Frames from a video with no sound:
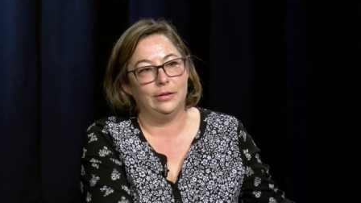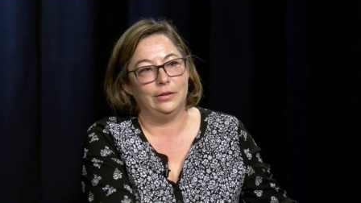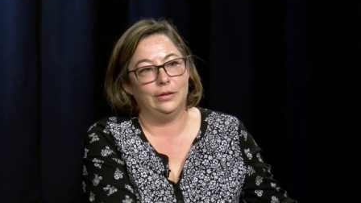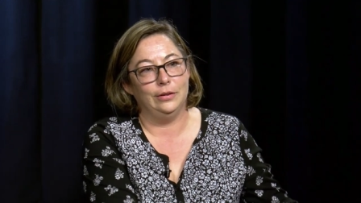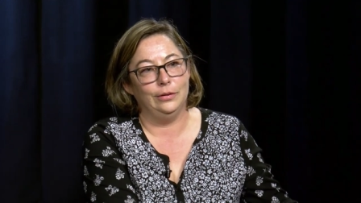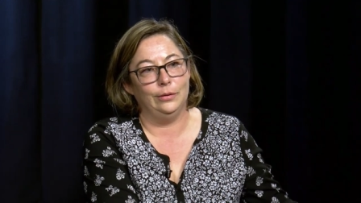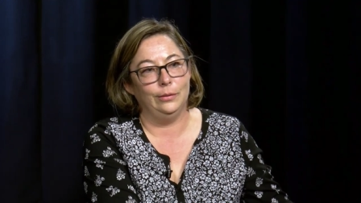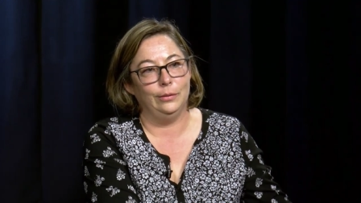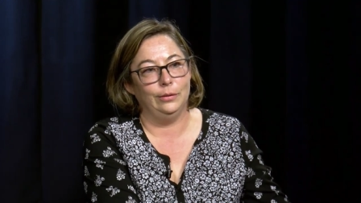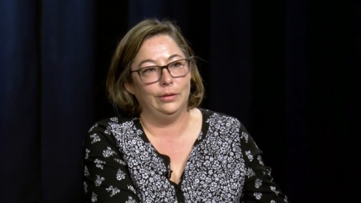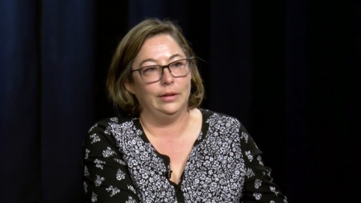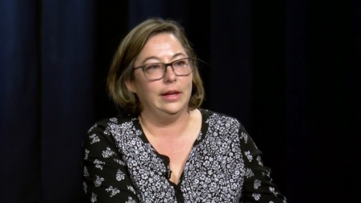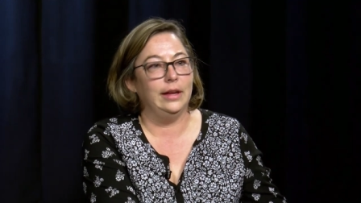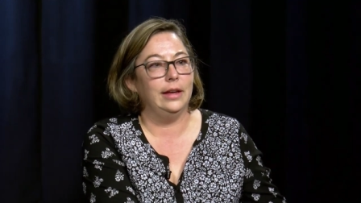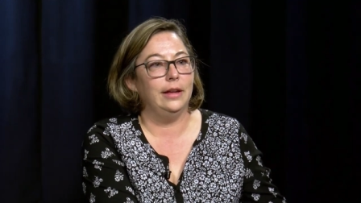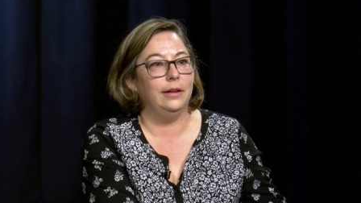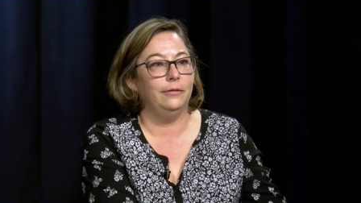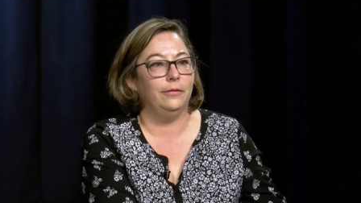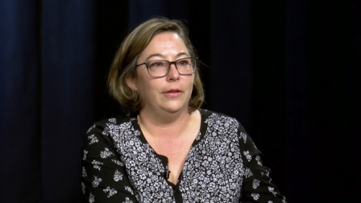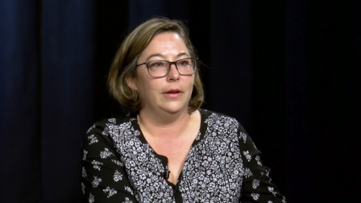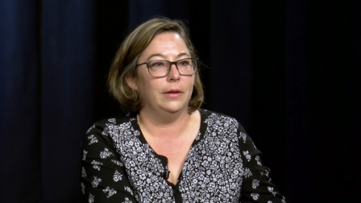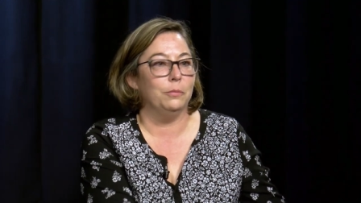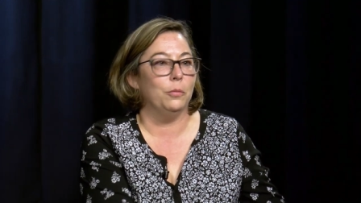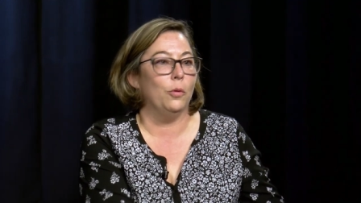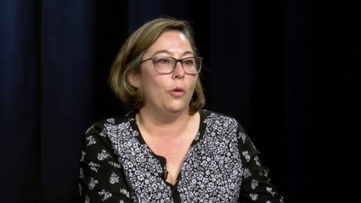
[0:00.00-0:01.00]
to
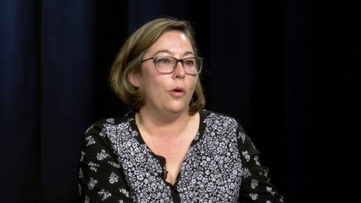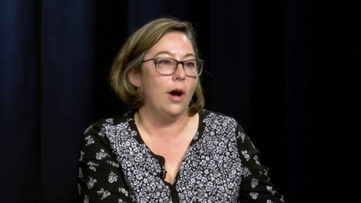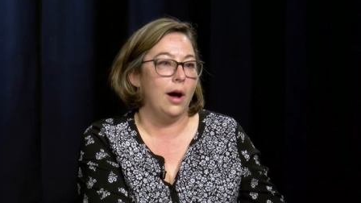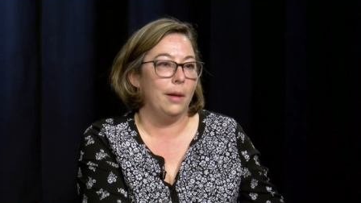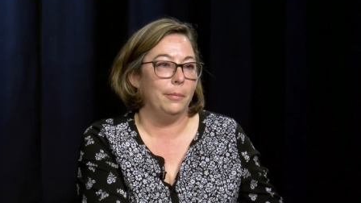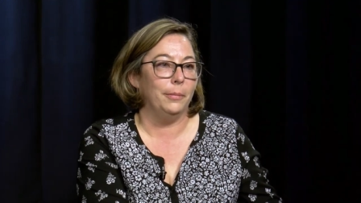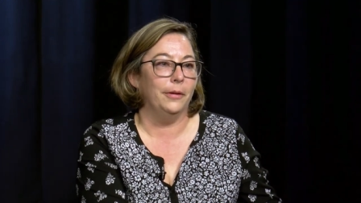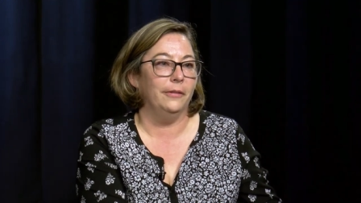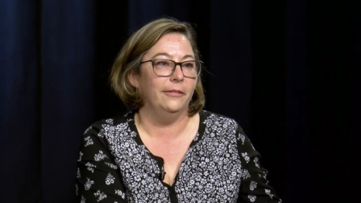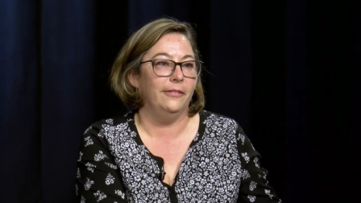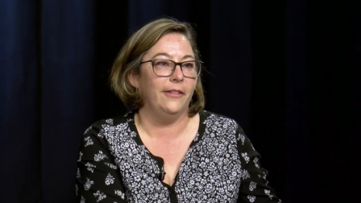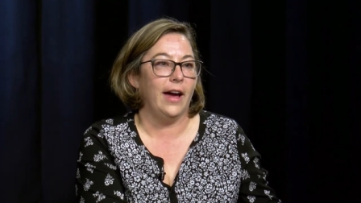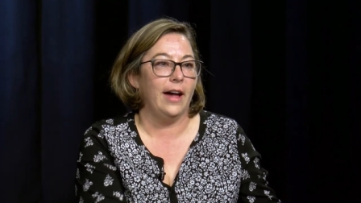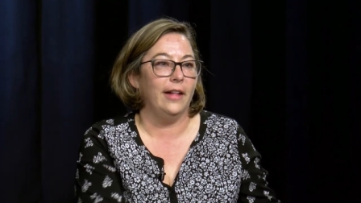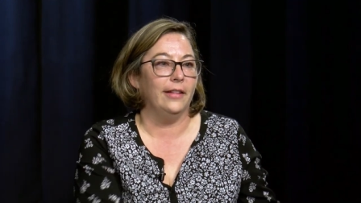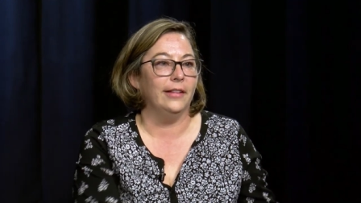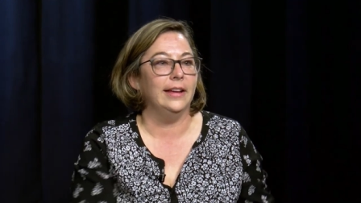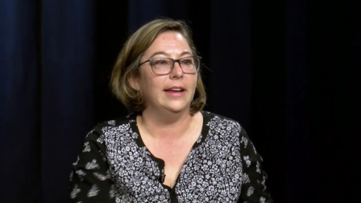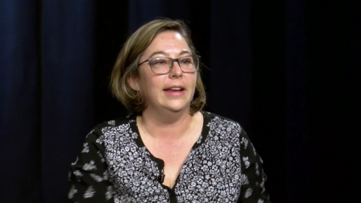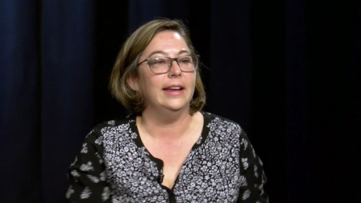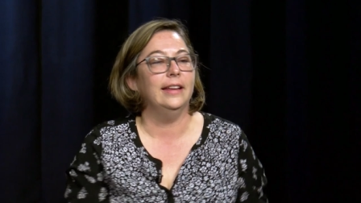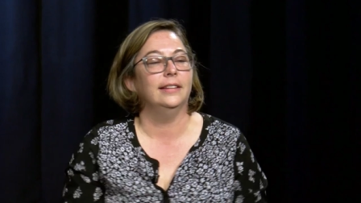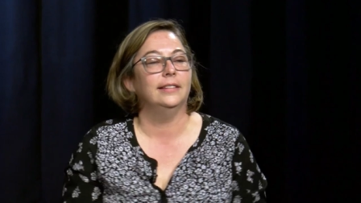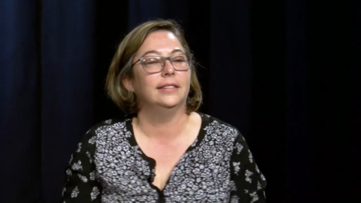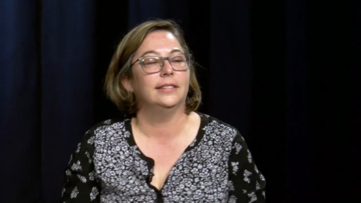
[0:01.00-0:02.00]
live in Moapa
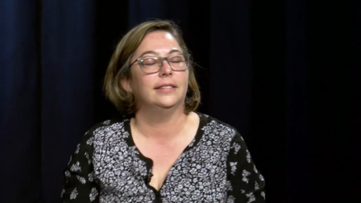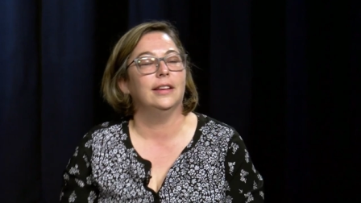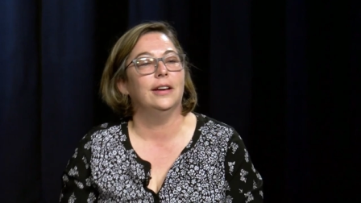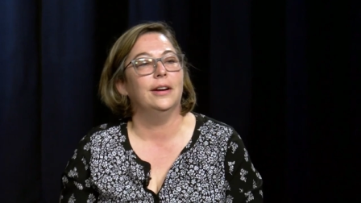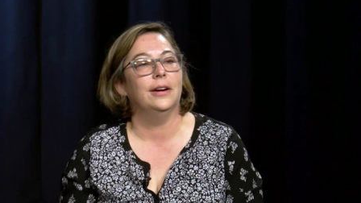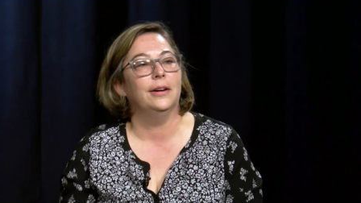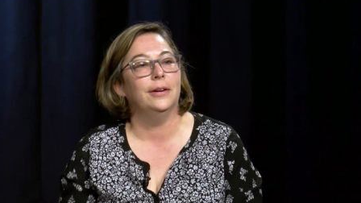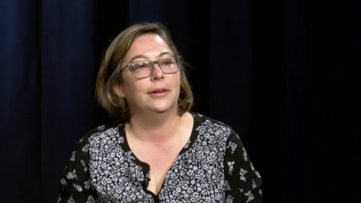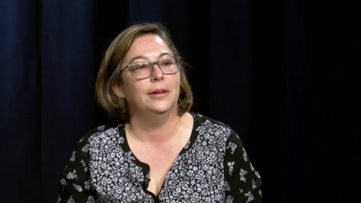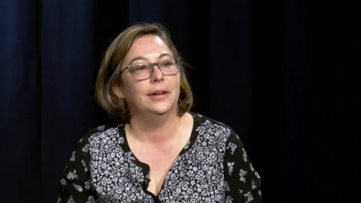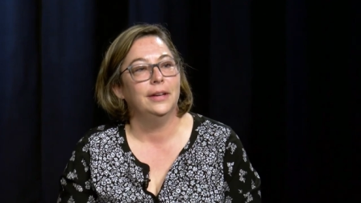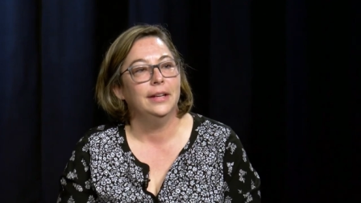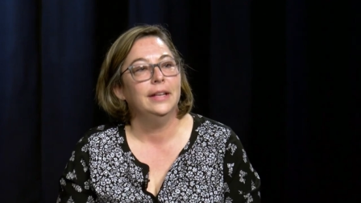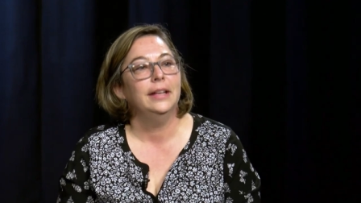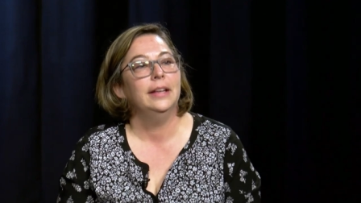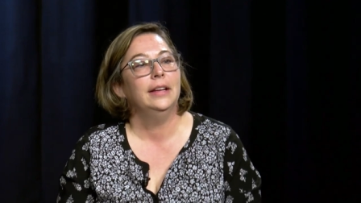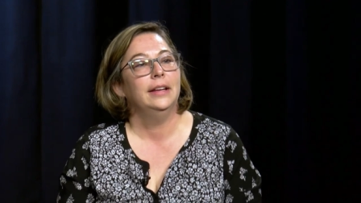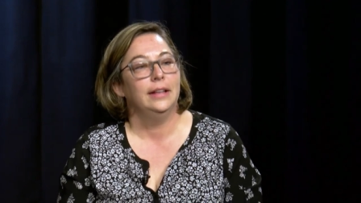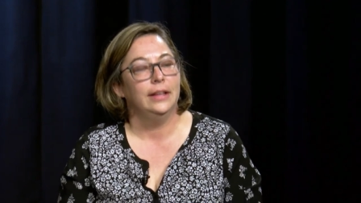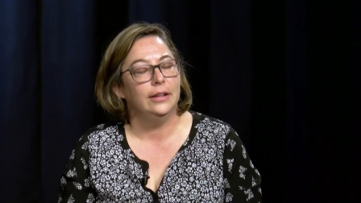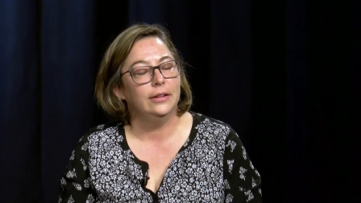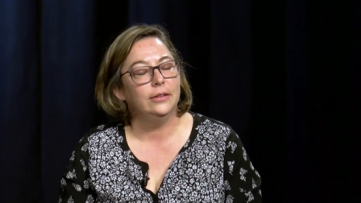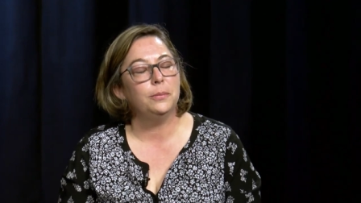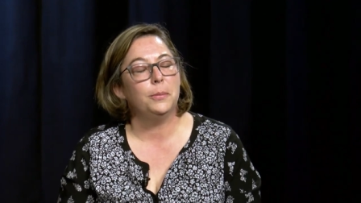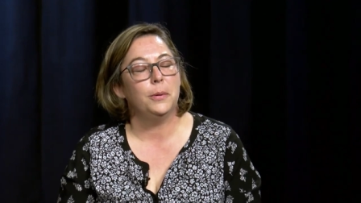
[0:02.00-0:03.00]
Valley? So
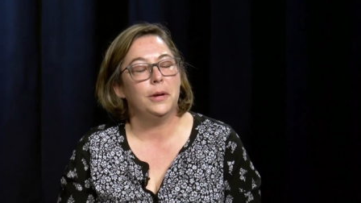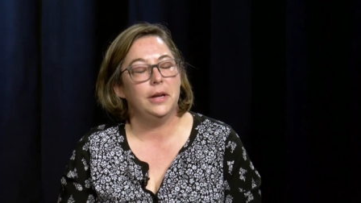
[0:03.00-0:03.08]
it's